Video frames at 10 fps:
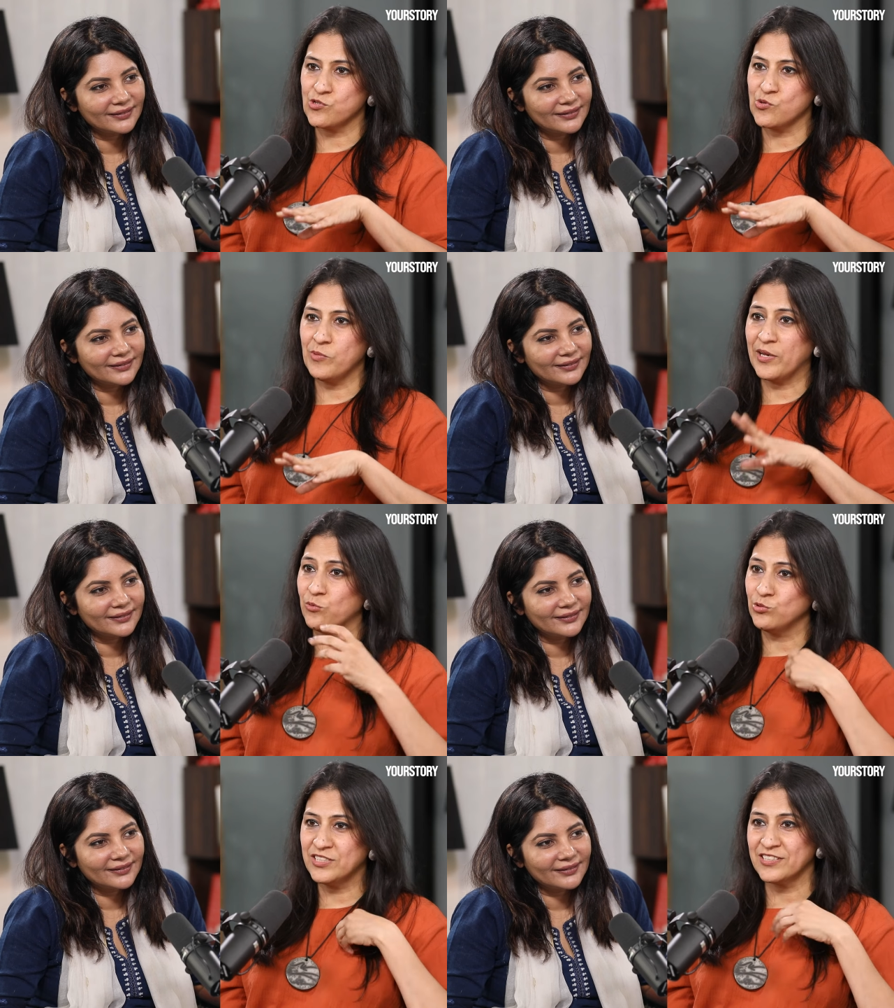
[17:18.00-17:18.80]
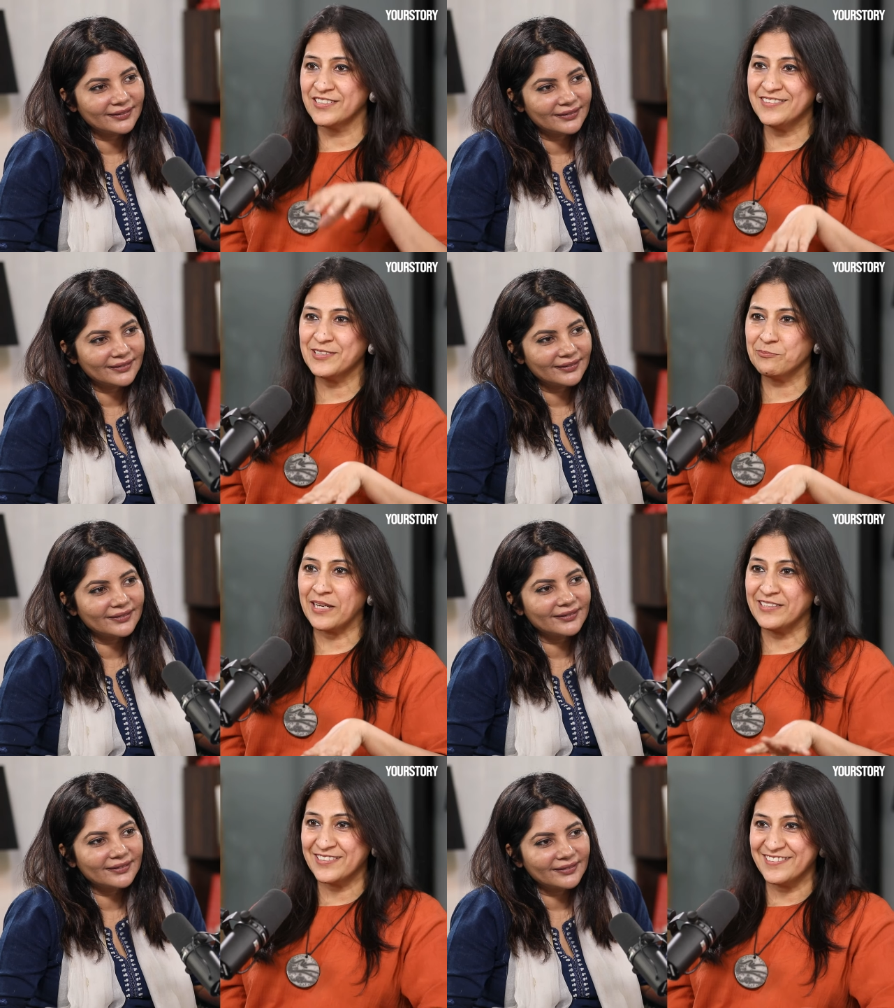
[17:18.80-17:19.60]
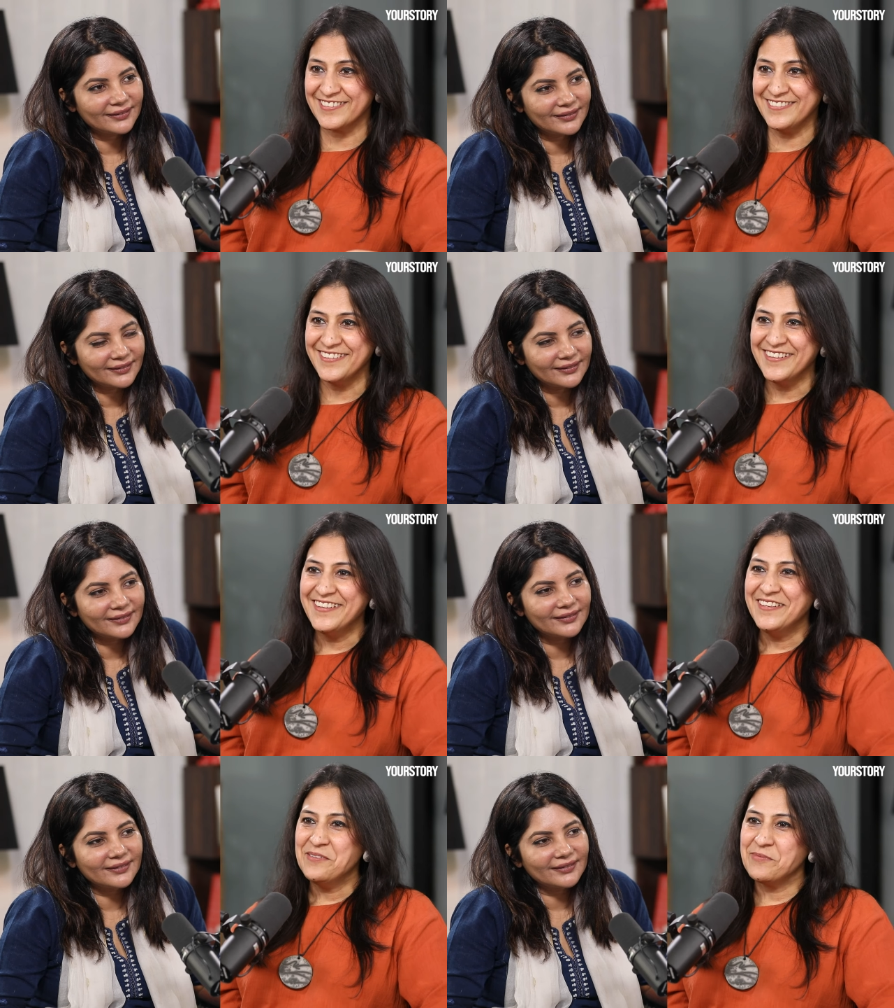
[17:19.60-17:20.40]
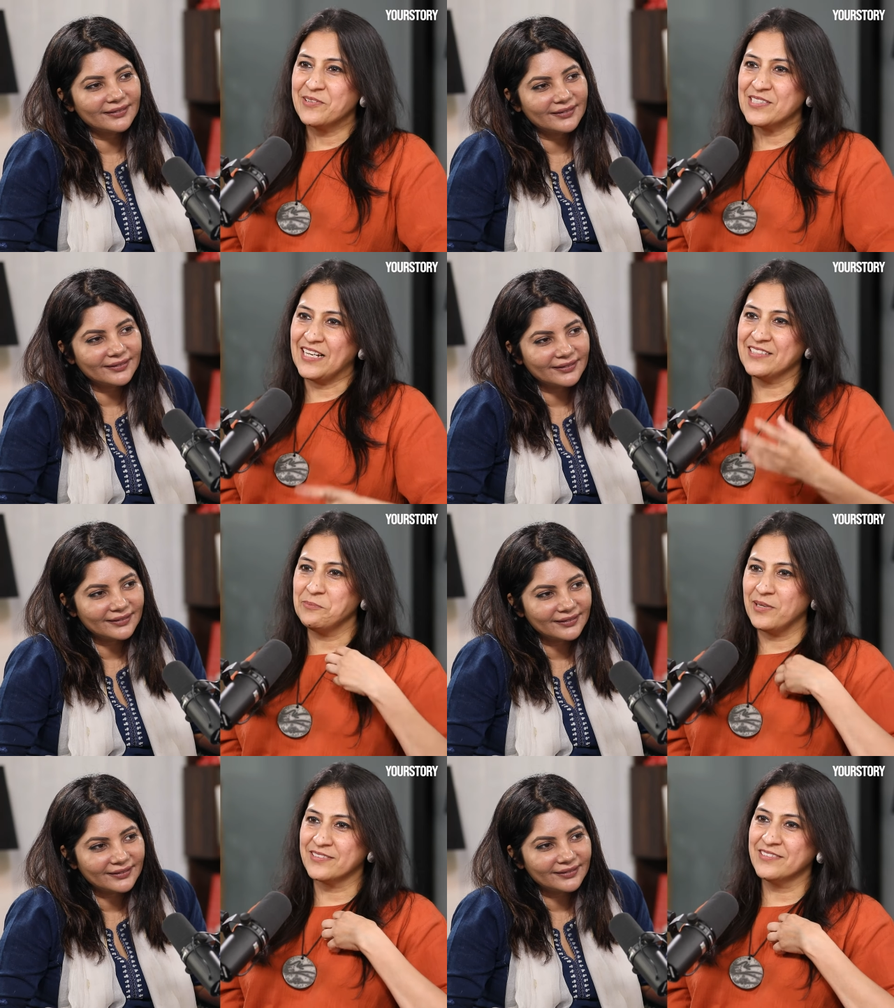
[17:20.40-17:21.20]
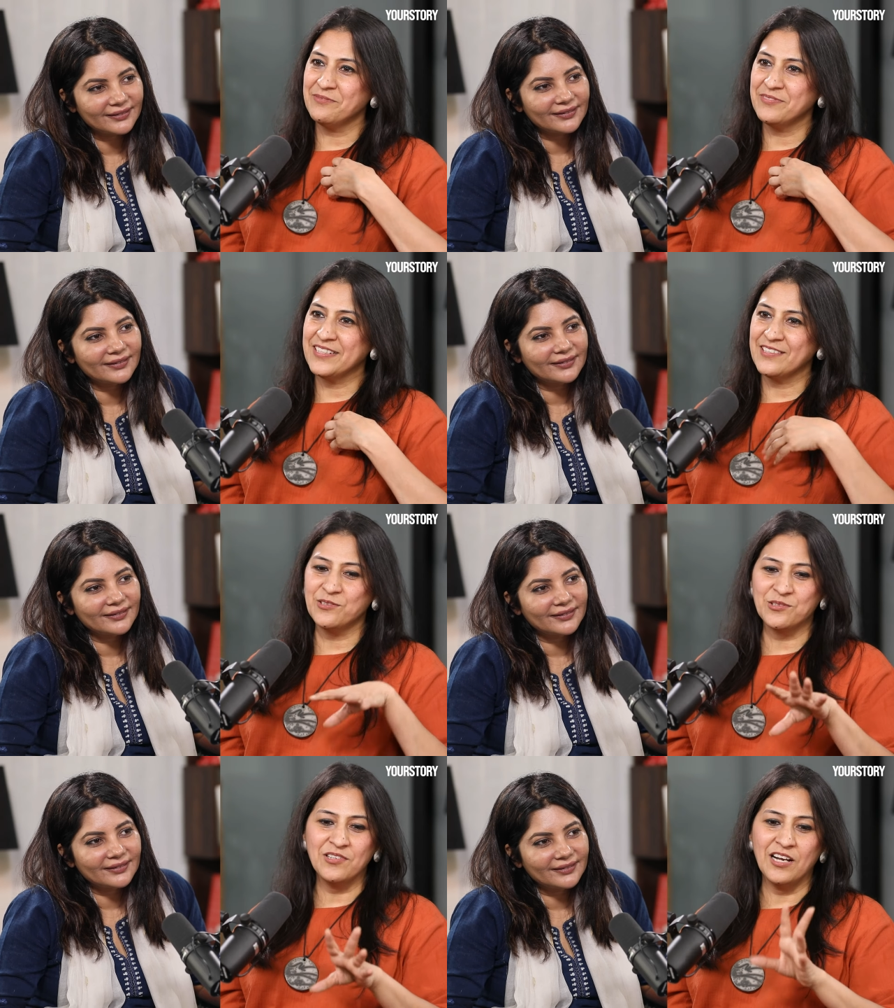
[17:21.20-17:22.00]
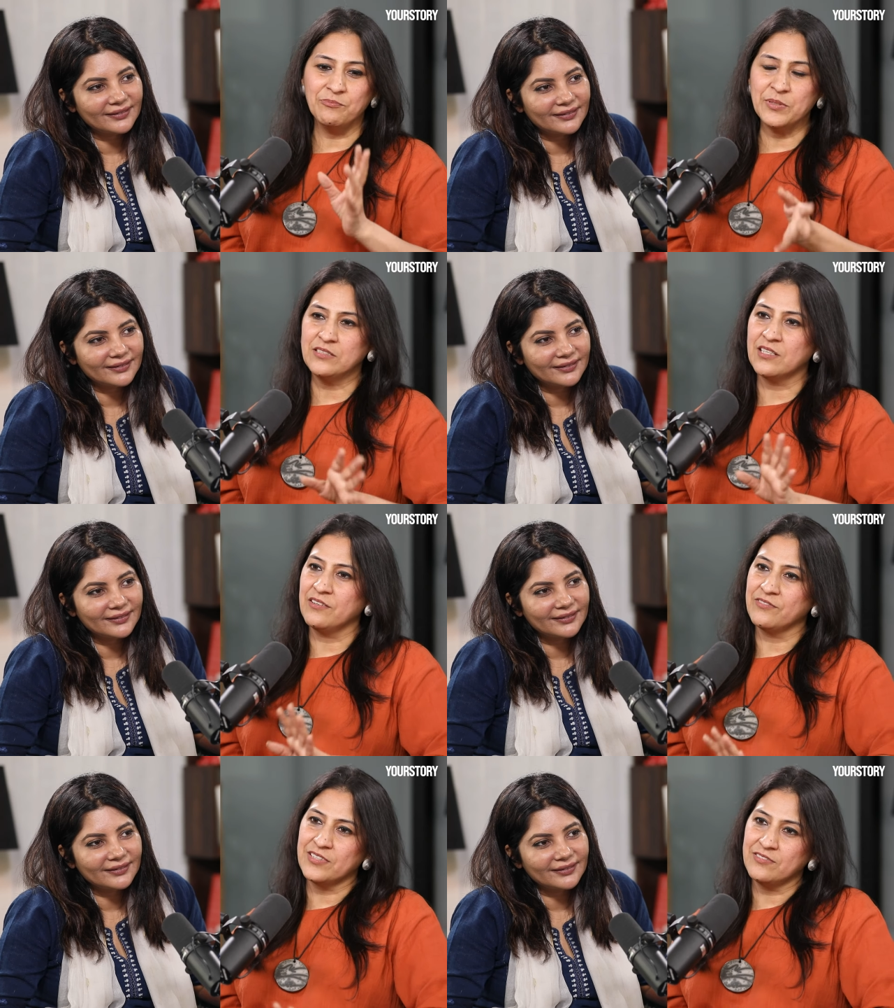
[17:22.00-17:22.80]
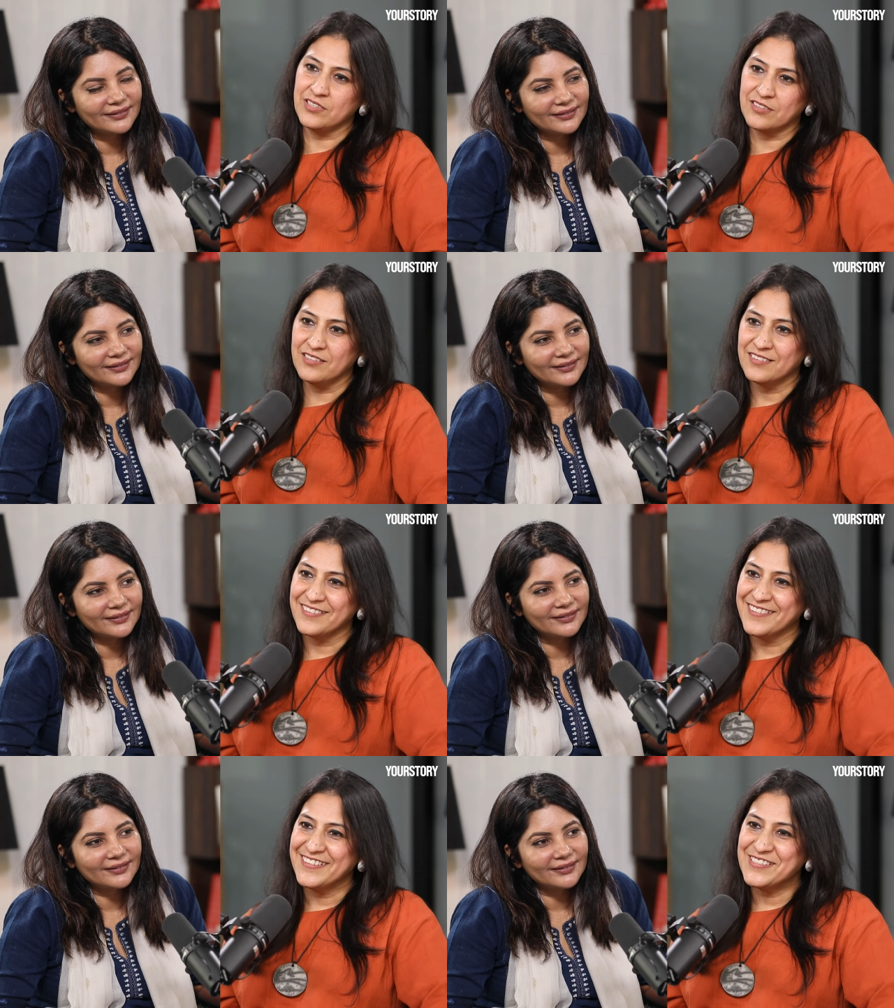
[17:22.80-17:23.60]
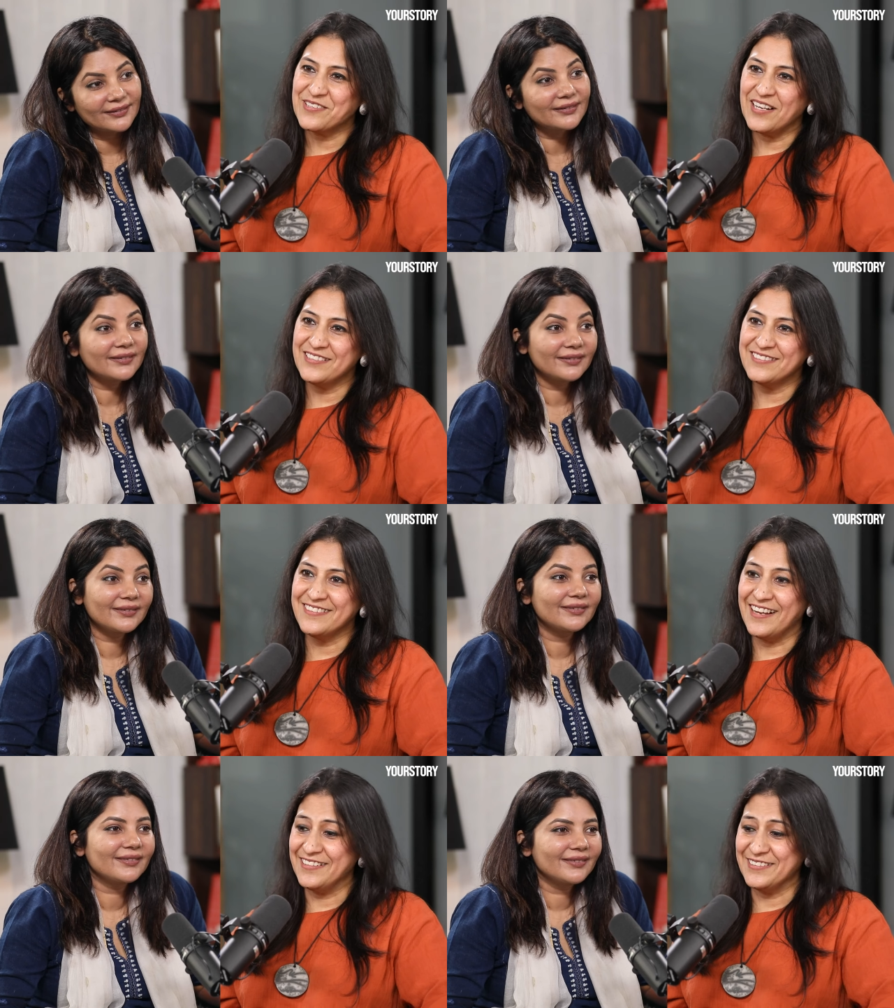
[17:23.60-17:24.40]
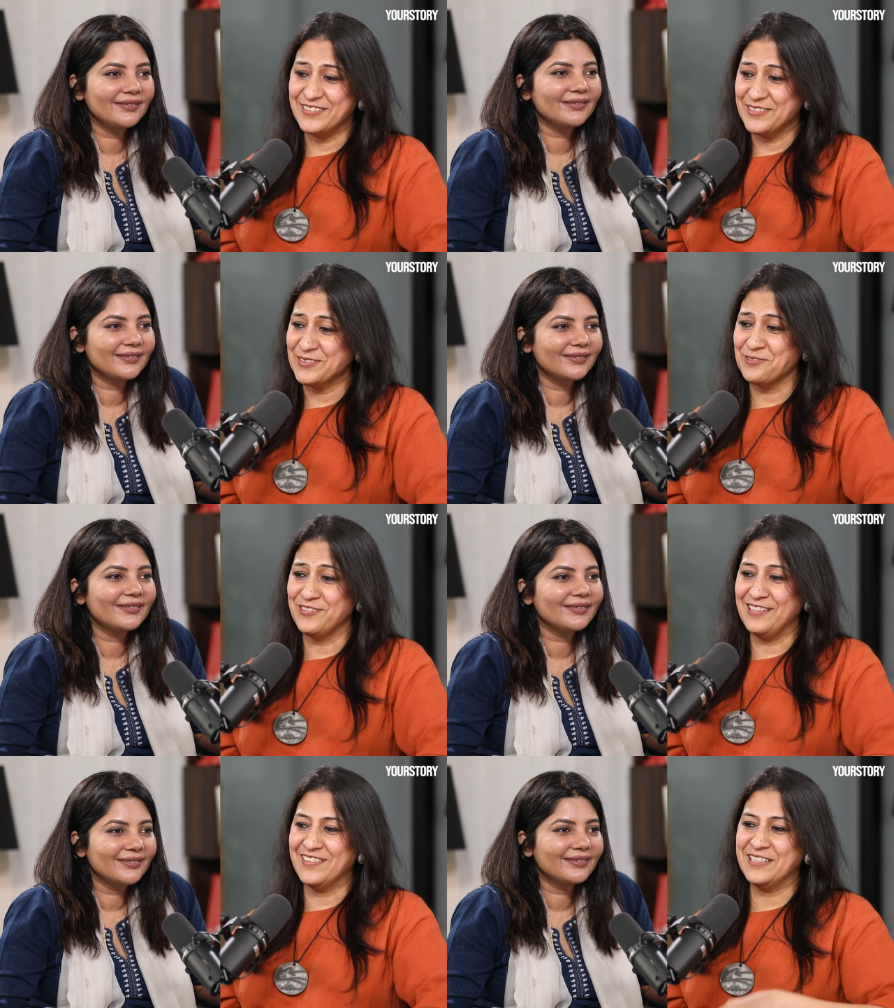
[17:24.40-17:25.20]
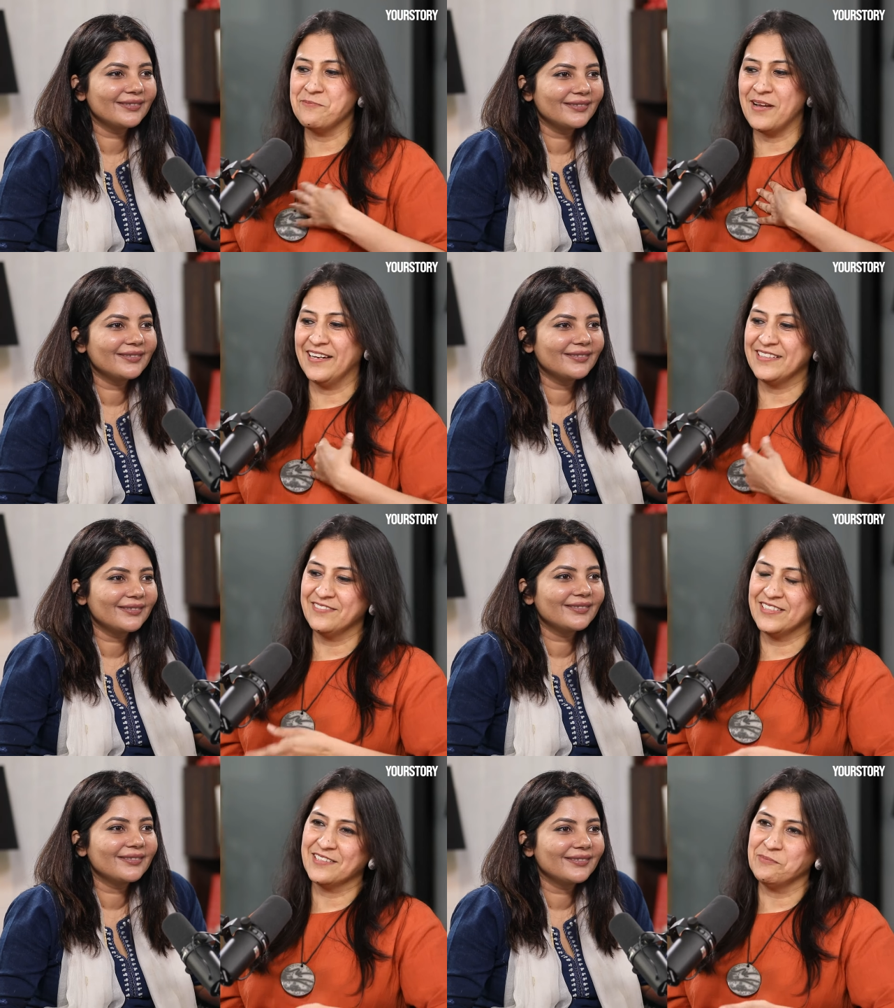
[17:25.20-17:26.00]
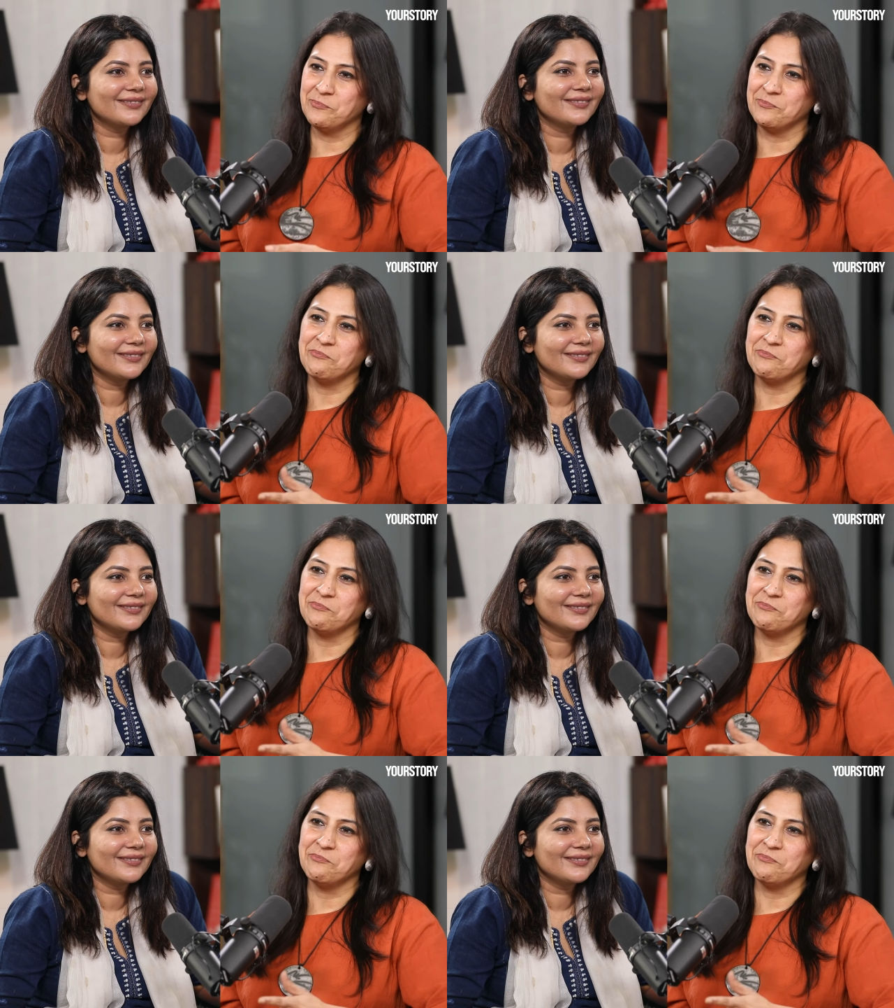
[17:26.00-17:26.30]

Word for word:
Speaker 1: also my own journey with my children because as a mother they used to have pizza every week so I I used to feel very bad giving them